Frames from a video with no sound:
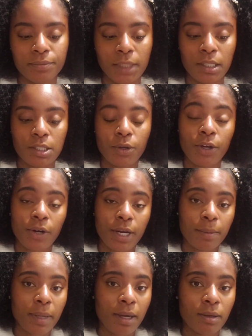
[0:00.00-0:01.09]
And so here I
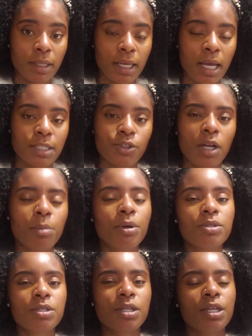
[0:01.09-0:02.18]
am now. Like, I started
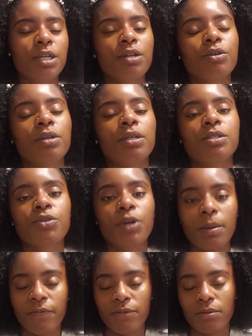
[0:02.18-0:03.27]
posting again on
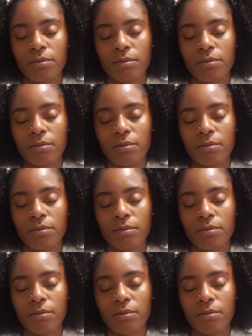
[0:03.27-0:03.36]
Instagram.